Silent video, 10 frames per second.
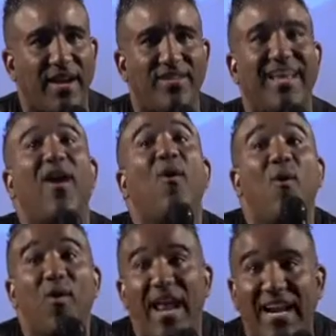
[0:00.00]
And I was like,
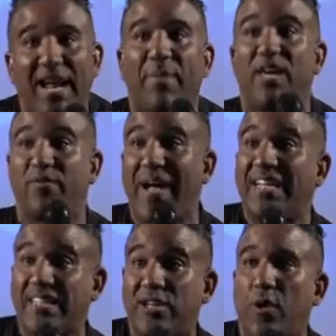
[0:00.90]
oh, like that, make you
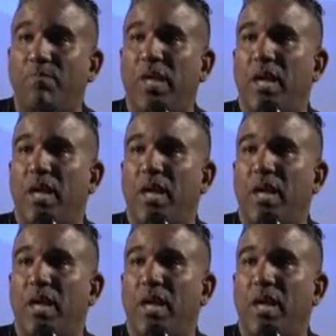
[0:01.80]
faster.